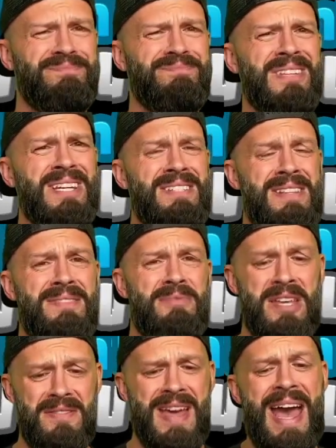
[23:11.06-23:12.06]

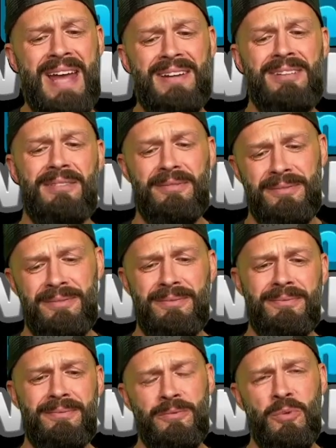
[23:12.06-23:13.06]
And that,
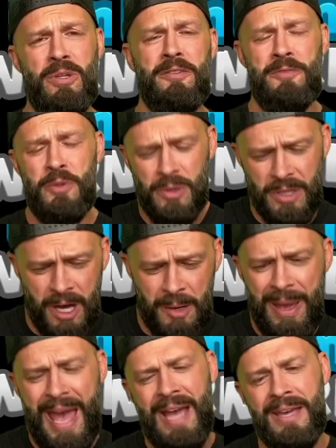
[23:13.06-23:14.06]
if you were to
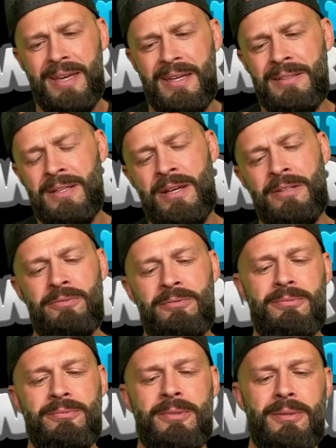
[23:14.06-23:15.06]
unpack it and
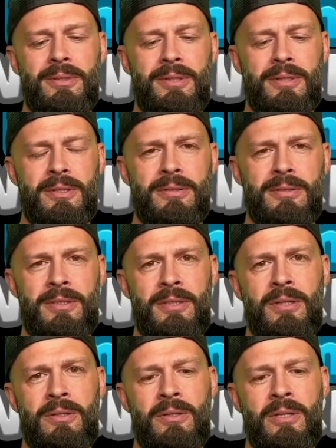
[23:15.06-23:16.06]

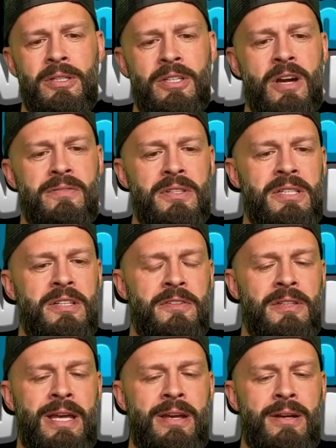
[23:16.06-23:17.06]
uncover the
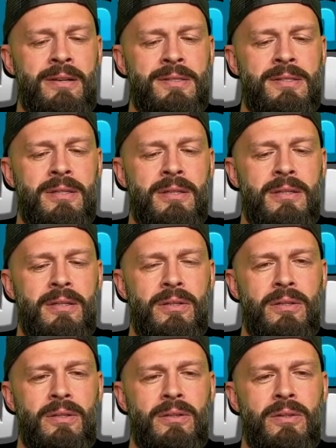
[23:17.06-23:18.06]
different layers,
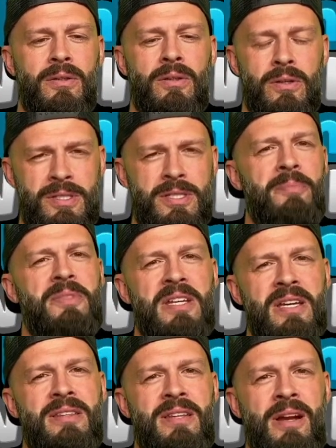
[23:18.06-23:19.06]
there's something
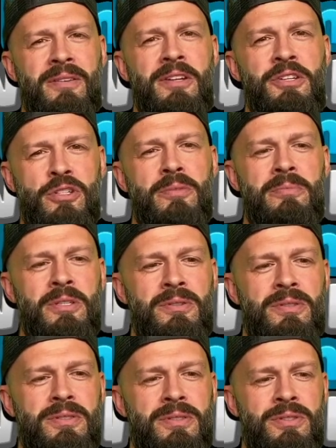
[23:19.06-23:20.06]
in there that
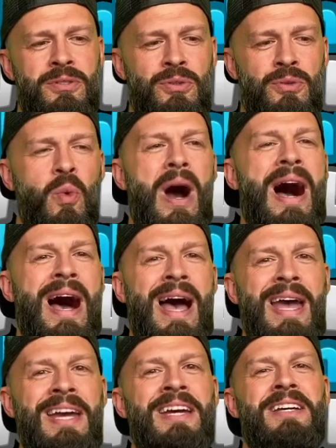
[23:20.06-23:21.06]
attributes to
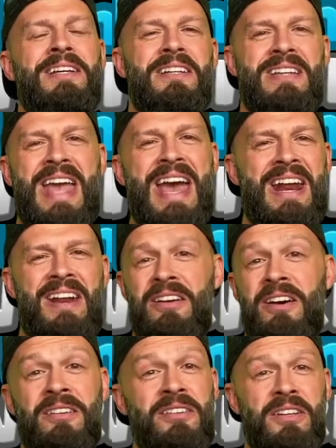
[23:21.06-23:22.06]
why
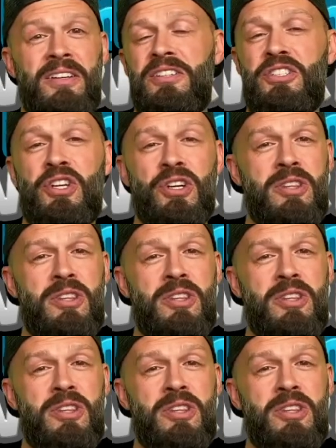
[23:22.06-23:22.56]
Canada took the